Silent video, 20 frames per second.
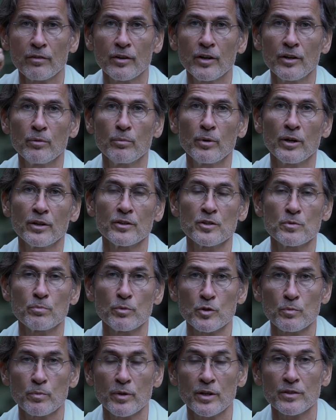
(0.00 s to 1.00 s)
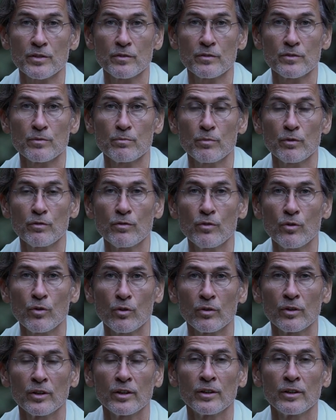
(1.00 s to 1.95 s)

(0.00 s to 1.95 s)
heard about these perspectives before.